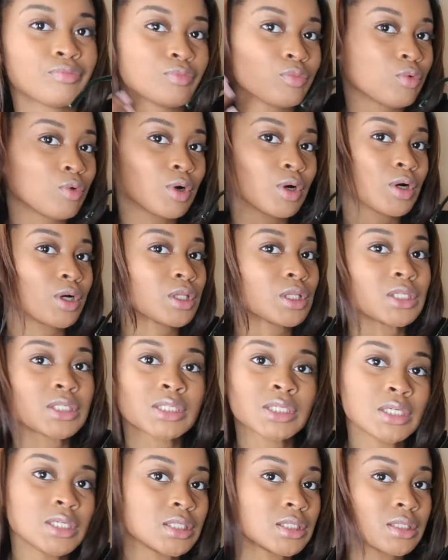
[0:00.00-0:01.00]
for the
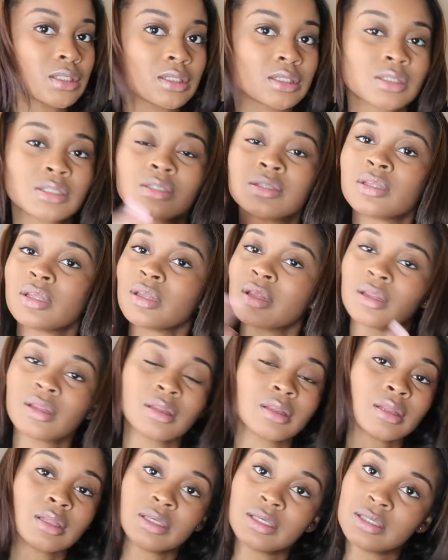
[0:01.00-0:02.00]
seasons.
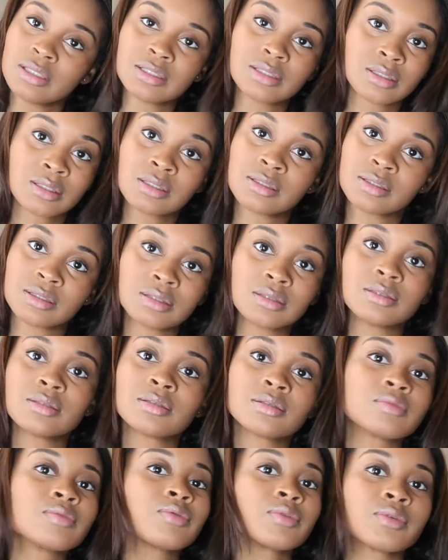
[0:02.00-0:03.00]
These
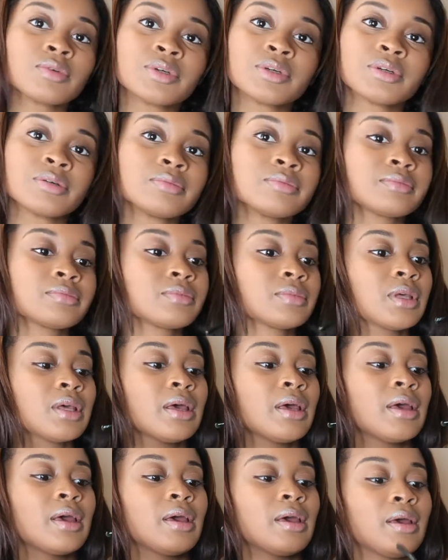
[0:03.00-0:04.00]
seasons, for real.
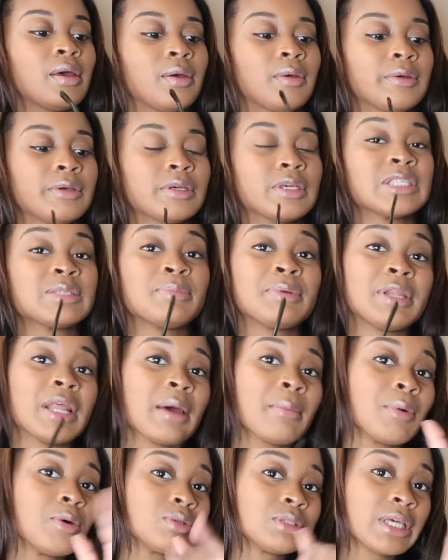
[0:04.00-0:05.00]
It's been
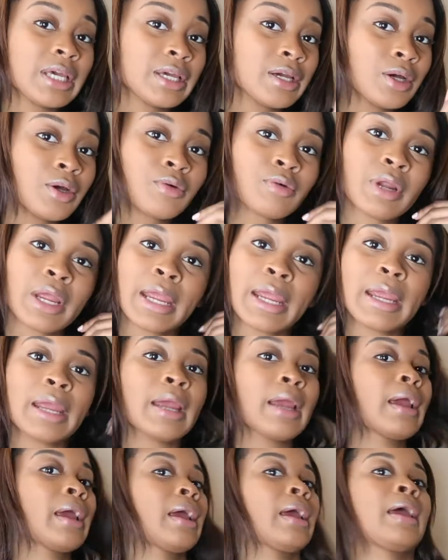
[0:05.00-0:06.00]
that Bottega
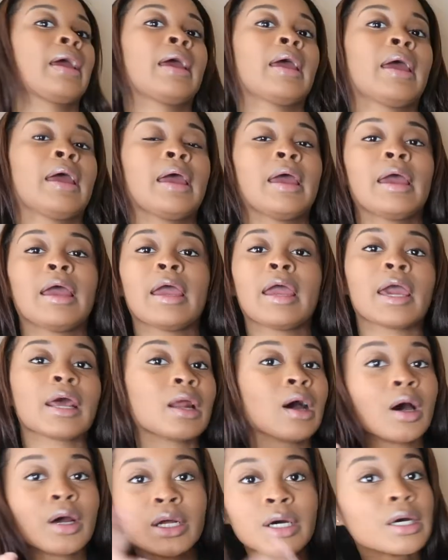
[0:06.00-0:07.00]
green
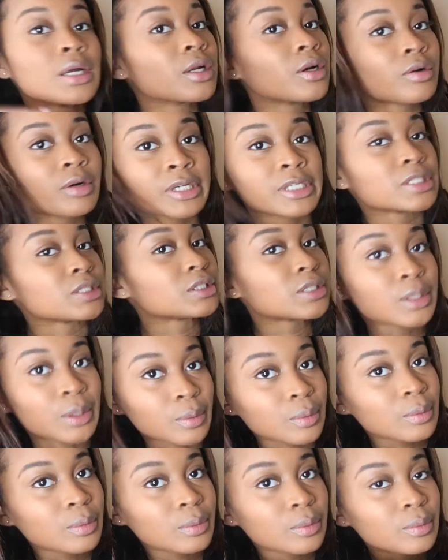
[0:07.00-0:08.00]
and all the other green stuff.
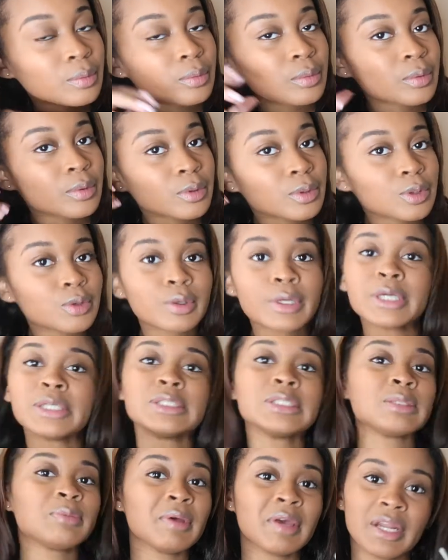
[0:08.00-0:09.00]
Green
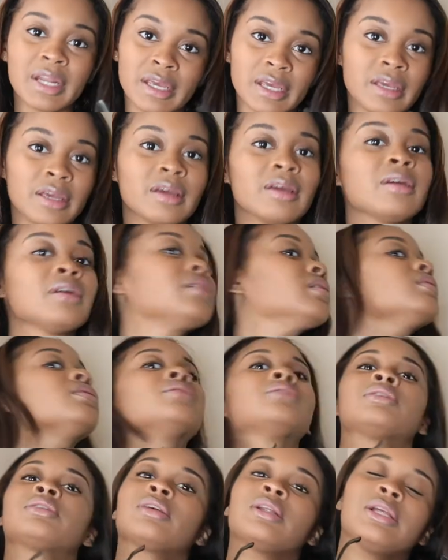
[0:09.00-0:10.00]
just been it.
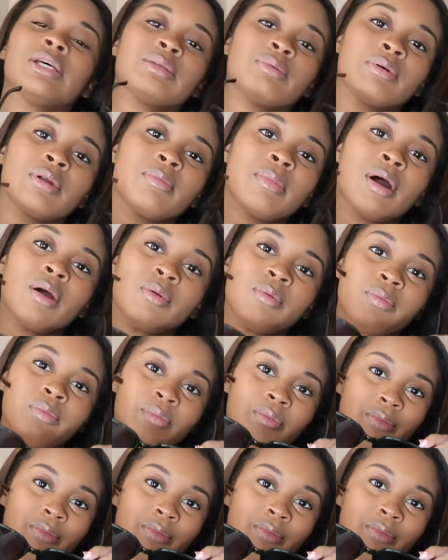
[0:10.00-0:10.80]
So let's put them up.